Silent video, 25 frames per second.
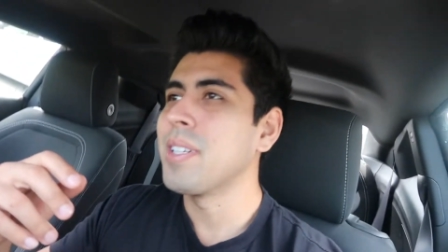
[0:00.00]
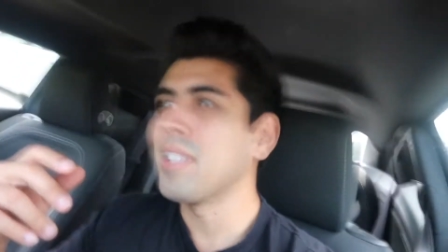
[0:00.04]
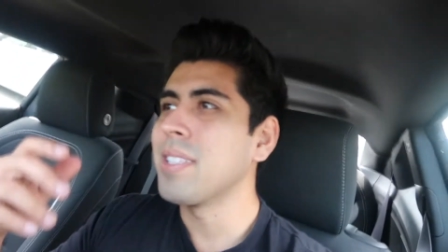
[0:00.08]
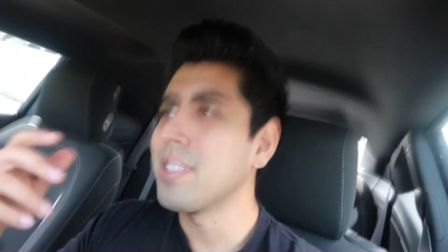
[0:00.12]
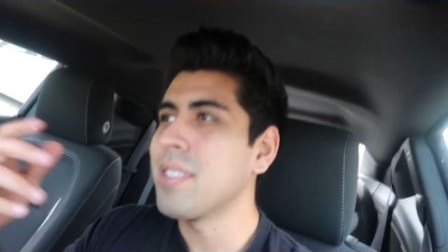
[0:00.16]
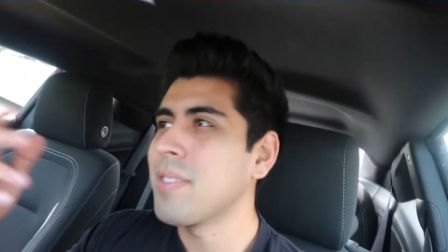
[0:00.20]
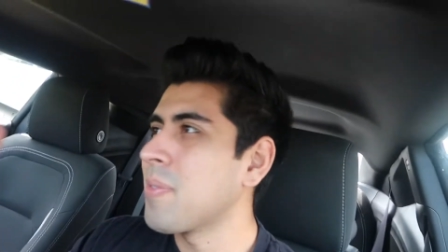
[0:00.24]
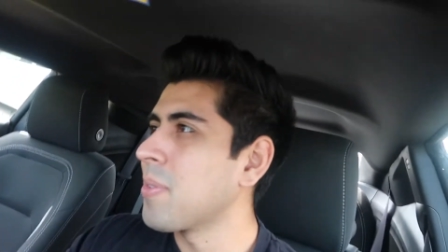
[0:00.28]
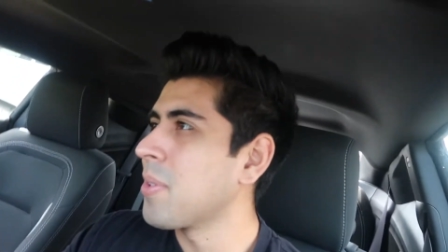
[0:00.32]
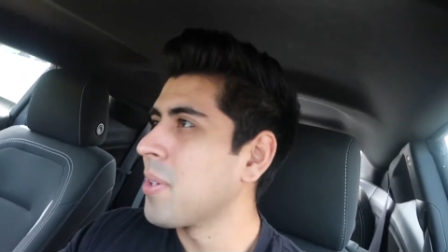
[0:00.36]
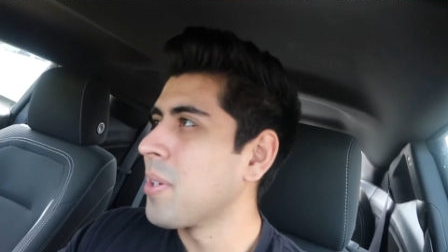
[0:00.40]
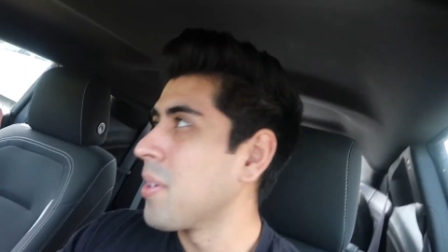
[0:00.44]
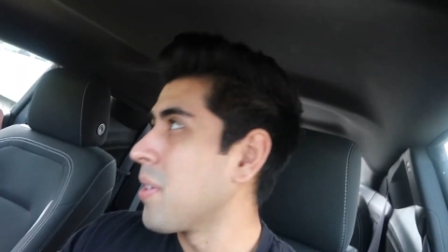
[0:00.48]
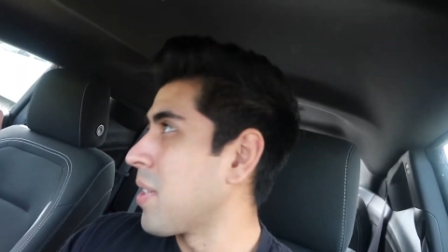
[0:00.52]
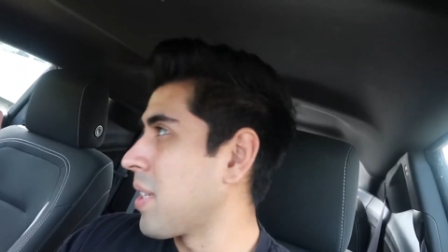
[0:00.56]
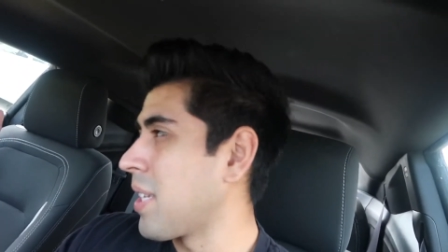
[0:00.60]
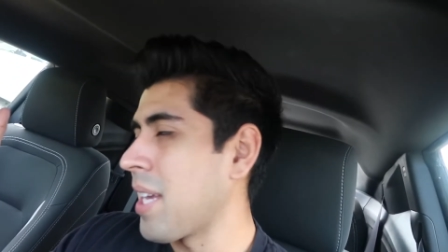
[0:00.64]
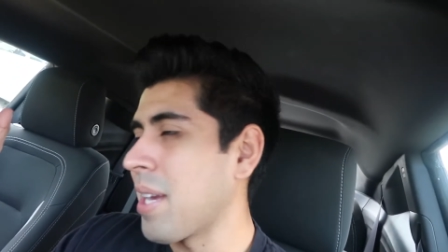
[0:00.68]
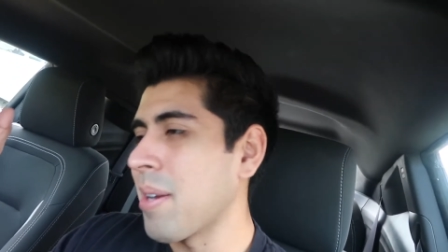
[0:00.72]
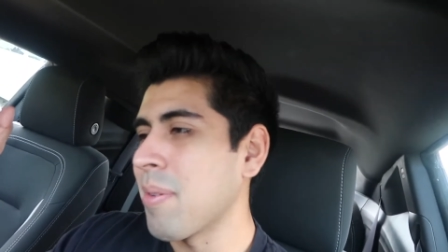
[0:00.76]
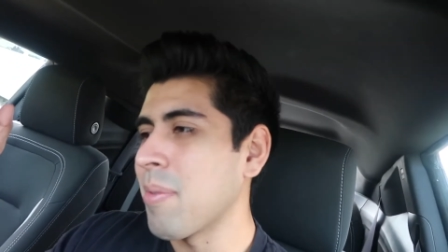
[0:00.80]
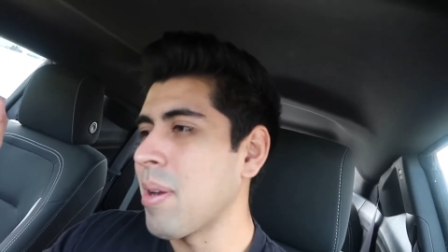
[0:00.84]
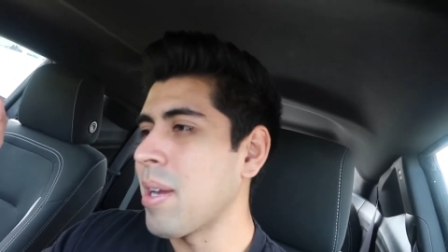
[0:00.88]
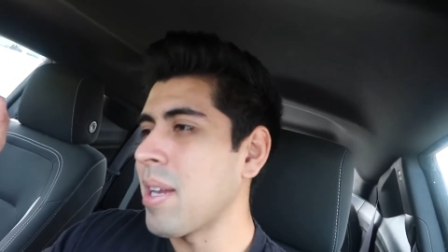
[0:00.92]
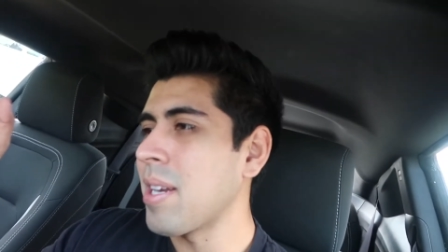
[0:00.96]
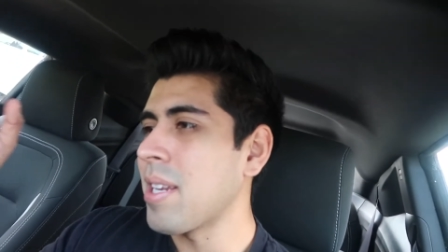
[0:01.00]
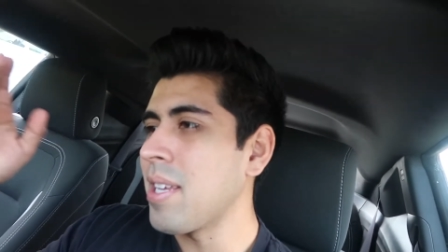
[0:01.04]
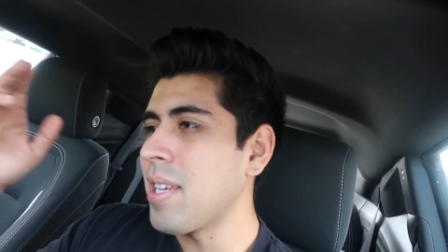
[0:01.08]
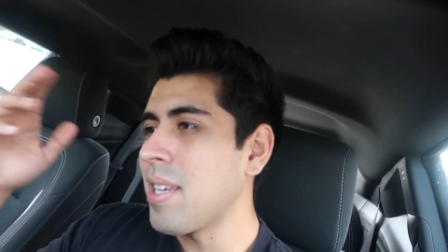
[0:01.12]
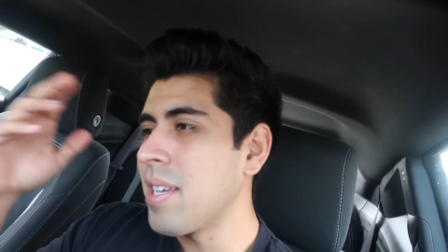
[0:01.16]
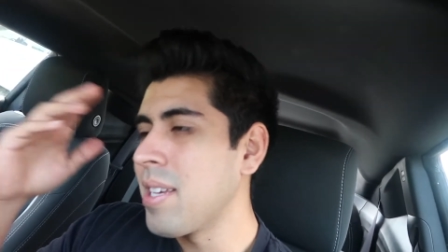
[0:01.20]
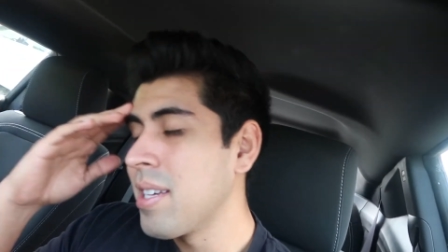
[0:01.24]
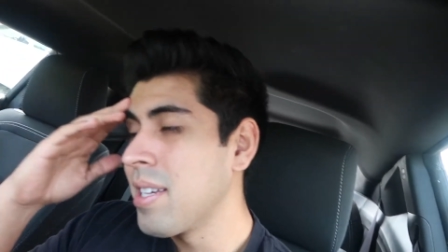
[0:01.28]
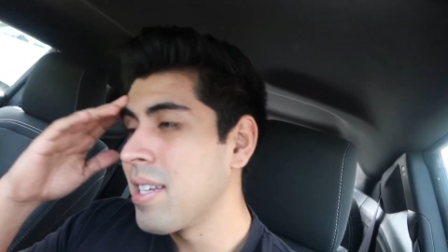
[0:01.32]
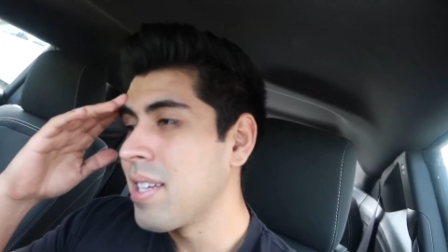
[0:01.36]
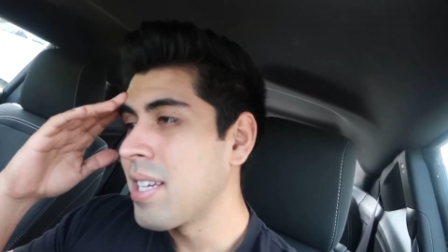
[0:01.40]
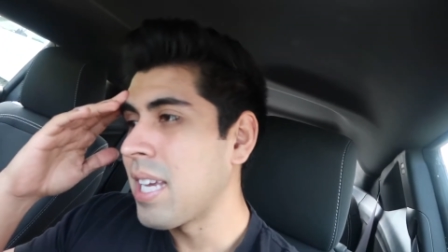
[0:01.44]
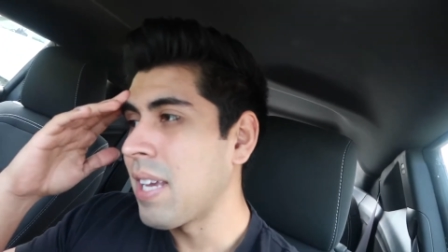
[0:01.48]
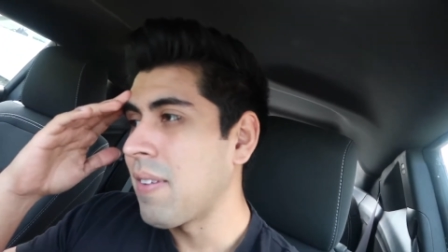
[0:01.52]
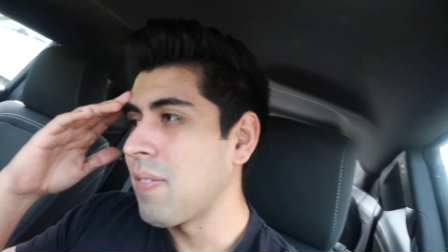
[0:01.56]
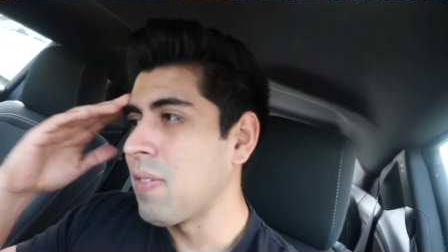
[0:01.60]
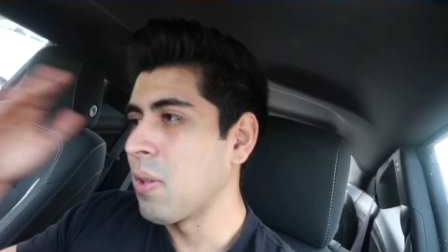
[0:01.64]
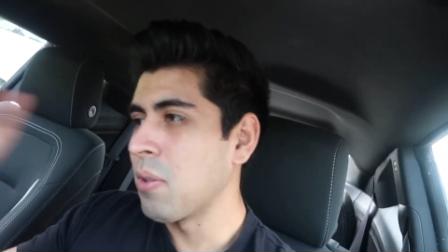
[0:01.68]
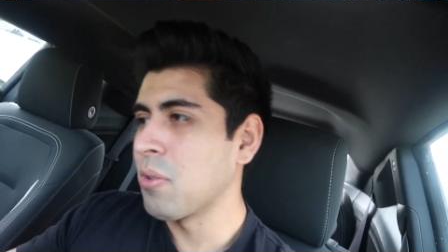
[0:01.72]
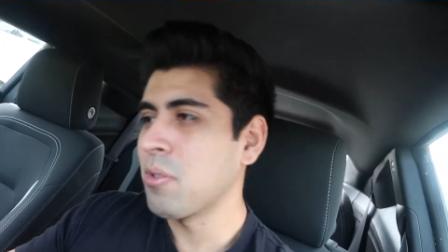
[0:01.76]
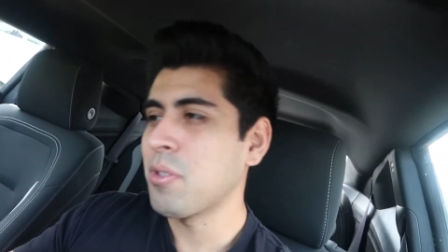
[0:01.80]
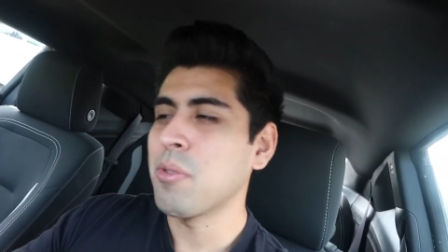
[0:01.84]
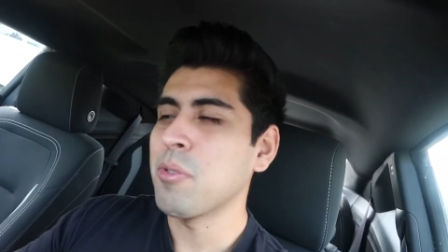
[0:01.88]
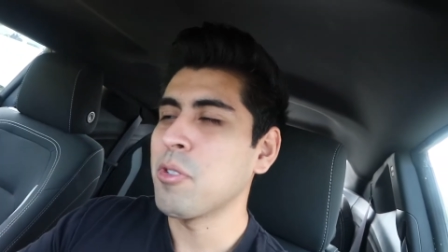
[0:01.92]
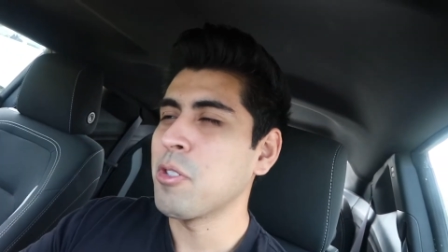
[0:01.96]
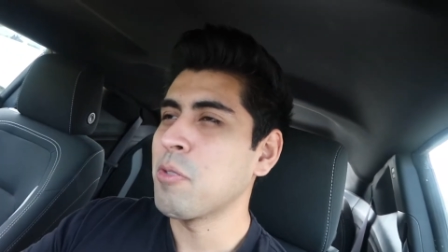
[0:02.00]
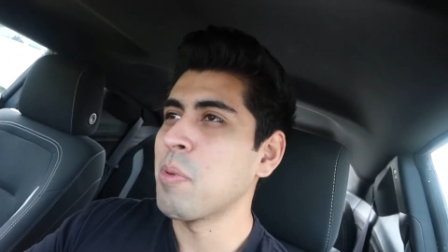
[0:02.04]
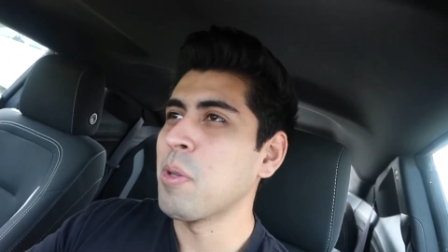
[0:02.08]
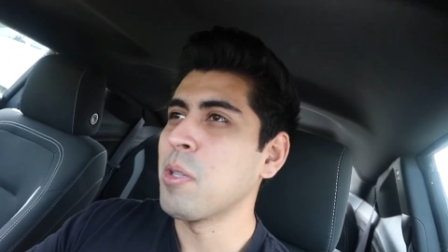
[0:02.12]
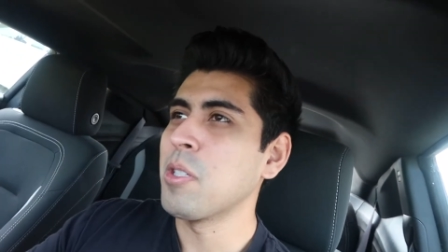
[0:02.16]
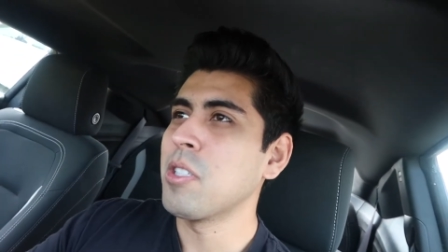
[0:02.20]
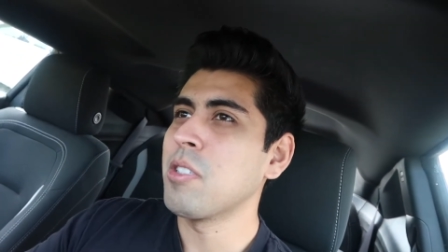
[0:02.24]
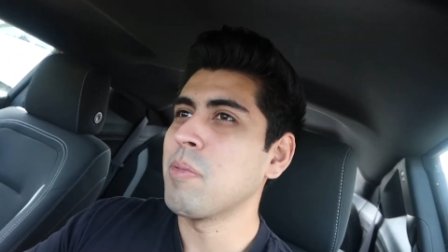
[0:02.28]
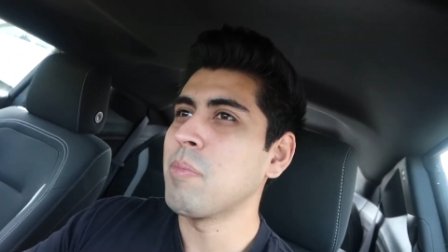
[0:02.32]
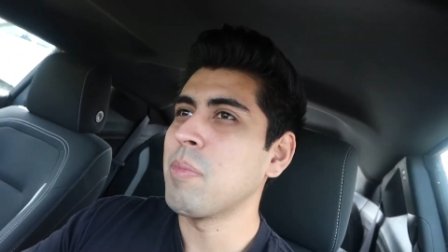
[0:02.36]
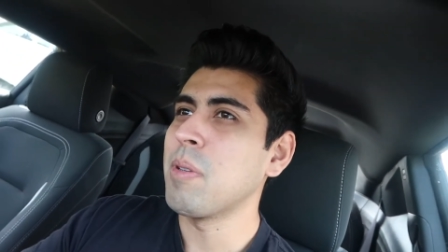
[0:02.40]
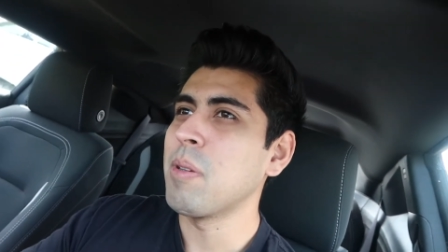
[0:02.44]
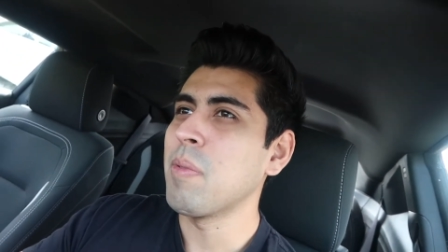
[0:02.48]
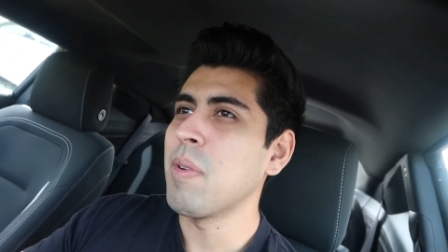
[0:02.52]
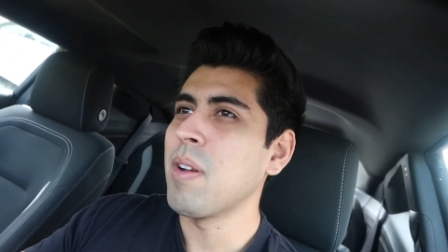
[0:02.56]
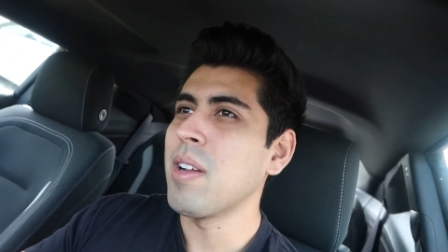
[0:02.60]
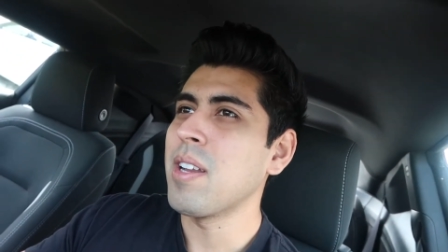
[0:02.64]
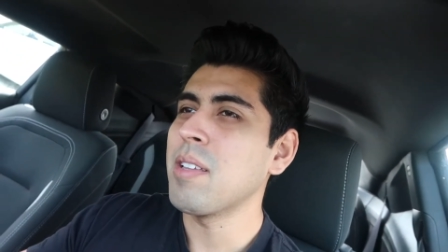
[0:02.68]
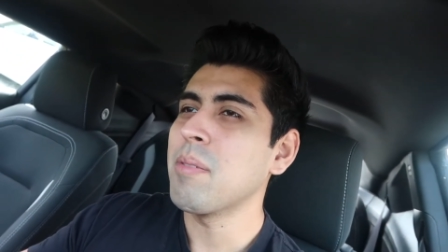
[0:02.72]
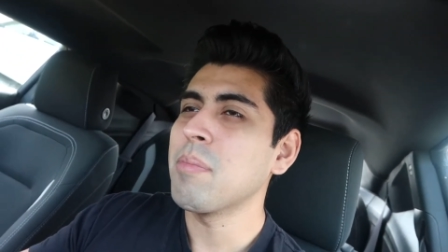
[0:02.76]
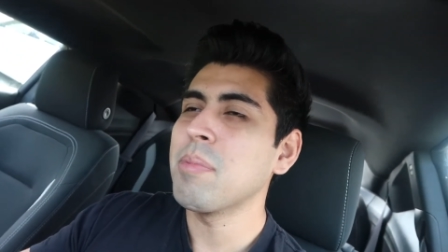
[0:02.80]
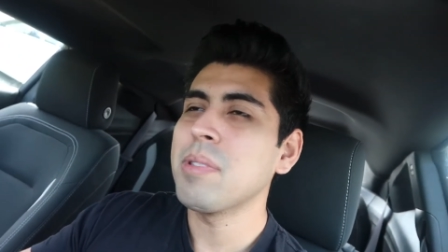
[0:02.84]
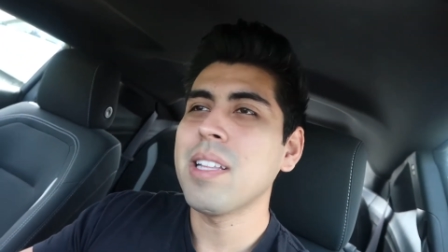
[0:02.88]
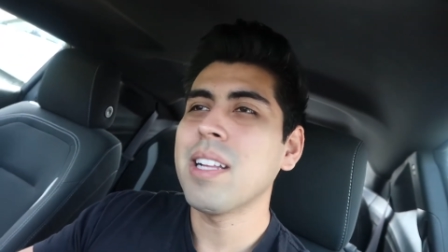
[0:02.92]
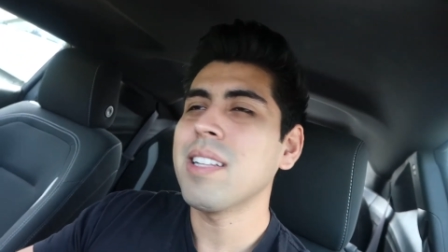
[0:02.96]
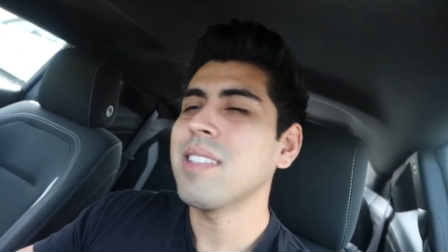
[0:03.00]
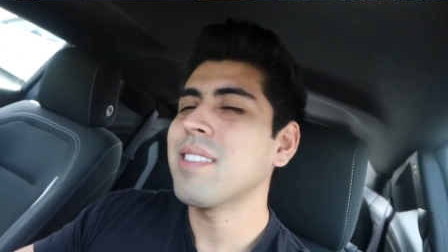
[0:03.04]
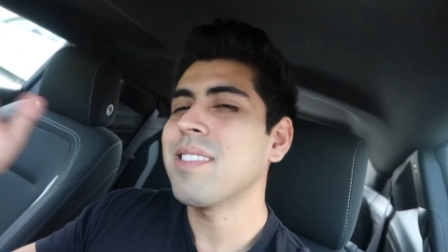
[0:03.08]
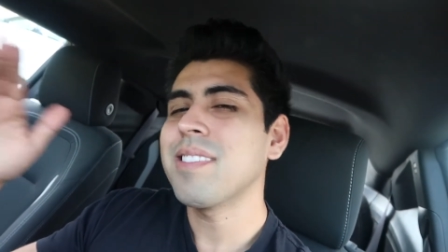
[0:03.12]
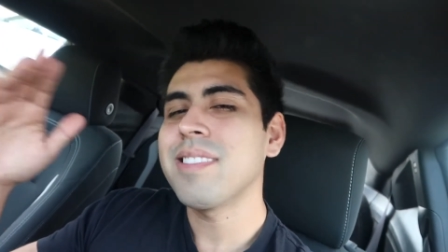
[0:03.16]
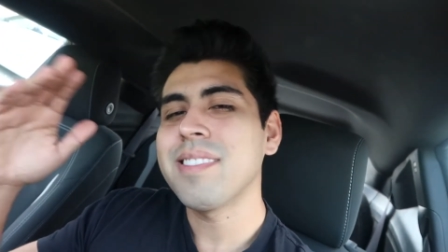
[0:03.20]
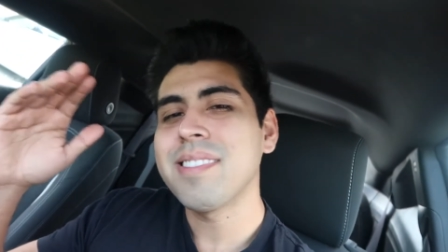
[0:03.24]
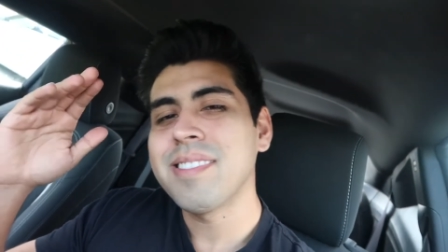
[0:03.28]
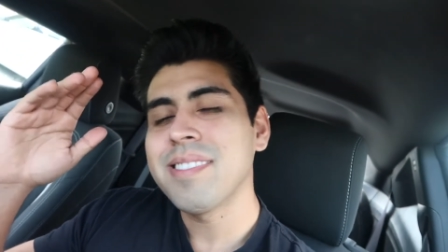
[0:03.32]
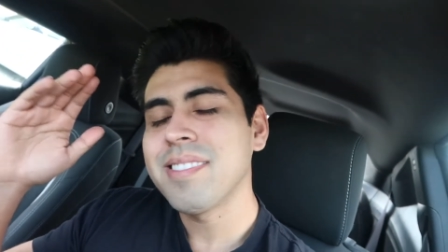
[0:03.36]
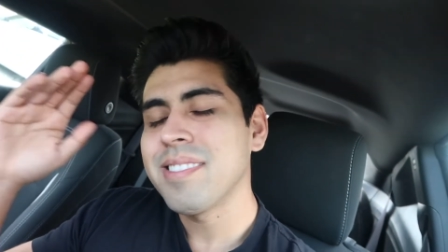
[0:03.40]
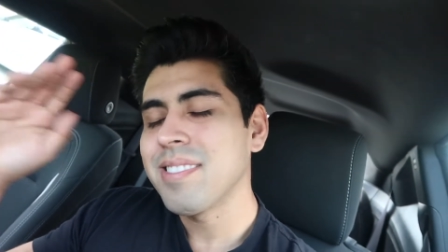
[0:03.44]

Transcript: it is for her to get ready, even though she was supposed to be ready. But that's